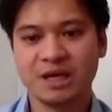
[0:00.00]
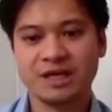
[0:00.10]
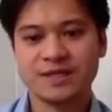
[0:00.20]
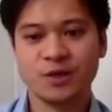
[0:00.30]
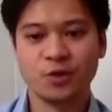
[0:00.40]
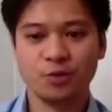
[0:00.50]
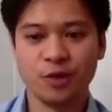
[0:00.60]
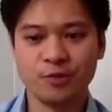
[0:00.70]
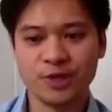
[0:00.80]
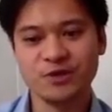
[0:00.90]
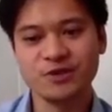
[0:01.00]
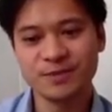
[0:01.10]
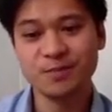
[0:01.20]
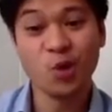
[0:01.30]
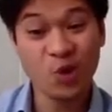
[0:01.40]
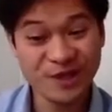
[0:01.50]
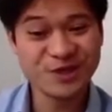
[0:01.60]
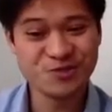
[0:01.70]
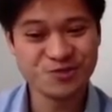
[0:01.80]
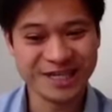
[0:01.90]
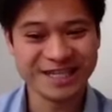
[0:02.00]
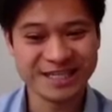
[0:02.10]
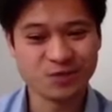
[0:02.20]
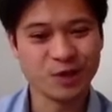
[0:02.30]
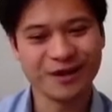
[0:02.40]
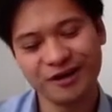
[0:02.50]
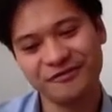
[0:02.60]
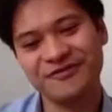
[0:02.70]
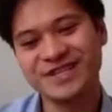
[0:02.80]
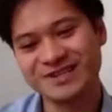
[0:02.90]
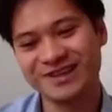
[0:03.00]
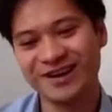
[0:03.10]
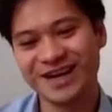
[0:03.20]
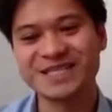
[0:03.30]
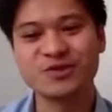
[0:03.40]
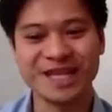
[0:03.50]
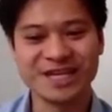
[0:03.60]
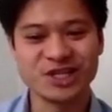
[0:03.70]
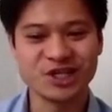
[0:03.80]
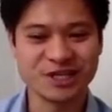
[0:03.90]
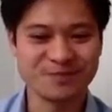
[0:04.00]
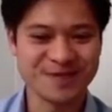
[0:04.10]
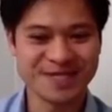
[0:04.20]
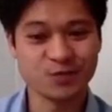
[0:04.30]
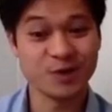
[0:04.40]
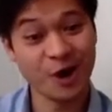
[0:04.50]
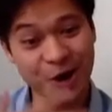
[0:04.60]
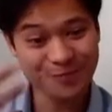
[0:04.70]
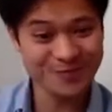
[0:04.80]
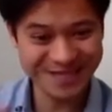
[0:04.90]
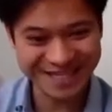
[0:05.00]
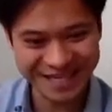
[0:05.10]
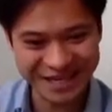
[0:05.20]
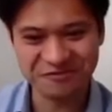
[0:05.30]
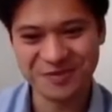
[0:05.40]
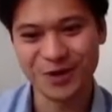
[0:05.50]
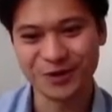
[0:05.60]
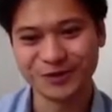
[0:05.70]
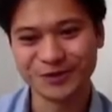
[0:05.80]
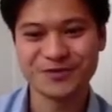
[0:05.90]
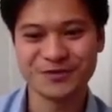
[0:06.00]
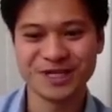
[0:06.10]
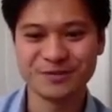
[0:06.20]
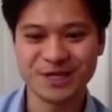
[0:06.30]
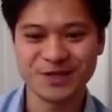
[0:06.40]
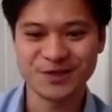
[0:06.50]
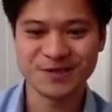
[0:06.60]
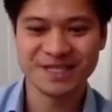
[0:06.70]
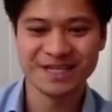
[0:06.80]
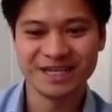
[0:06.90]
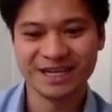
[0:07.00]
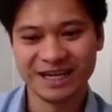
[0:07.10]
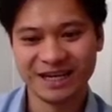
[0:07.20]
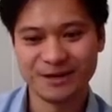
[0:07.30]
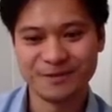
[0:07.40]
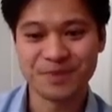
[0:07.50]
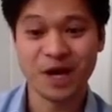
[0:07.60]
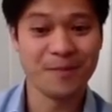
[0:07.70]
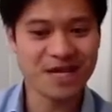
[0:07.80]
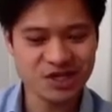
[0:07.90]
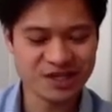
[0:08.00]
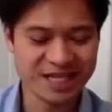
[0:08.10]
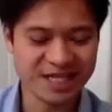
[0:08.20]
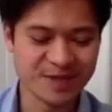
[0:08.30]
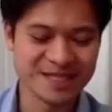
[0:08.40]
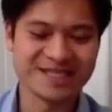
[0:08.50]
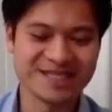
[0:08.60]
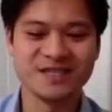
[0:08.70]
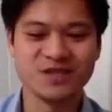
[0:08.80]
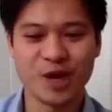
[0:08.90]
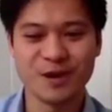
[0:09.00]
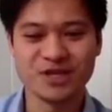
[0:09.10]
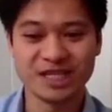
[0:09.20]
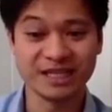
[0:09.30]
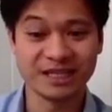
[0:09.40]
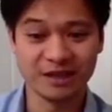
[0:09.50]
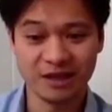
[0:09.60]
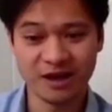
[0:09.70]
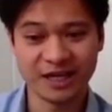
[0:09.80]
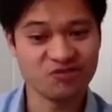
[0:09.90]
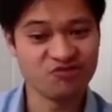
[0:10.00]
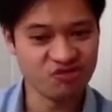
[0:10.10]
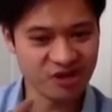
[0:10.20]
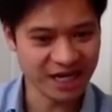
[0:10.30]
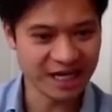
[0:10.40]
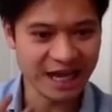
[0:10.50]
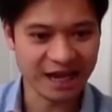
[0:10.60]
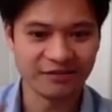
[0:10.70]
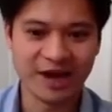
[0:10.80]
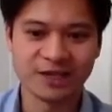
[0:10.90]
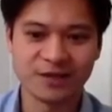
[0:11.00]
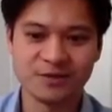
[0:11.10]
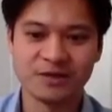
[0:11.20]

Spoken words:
So when we're using more than two predictors, we can't visualize the relationship since we can't perceive beyond 3 dimensions. I mention this because this is where machine learning can really add value,